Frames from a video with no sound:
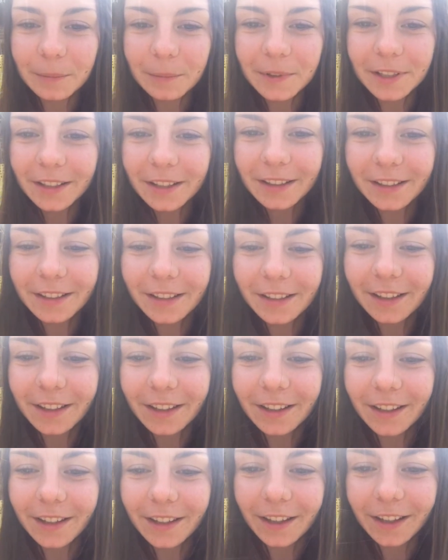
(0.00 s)
mean,
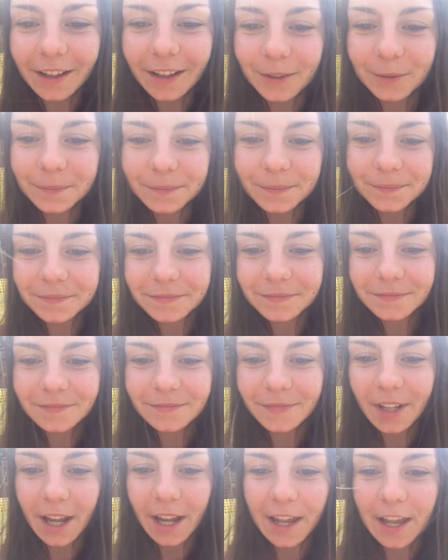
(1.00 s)

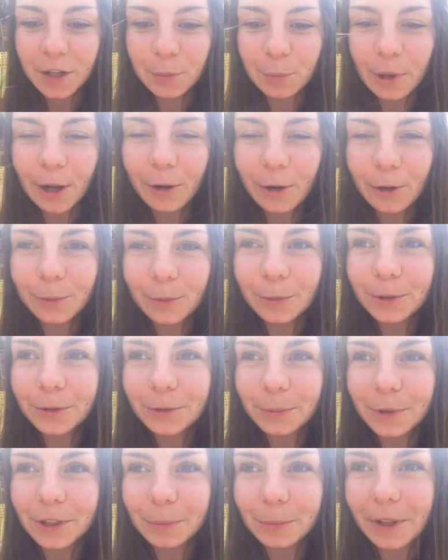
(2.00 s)
I had a bowel
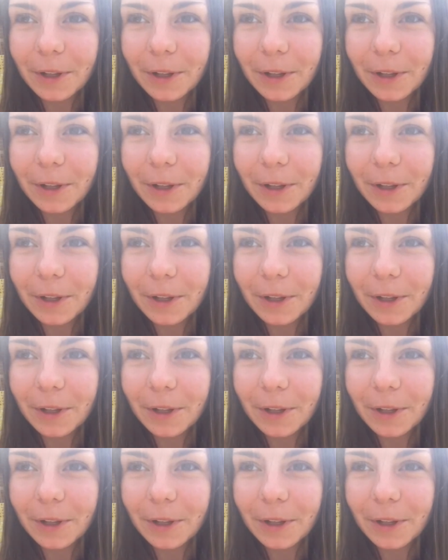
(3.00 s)
movement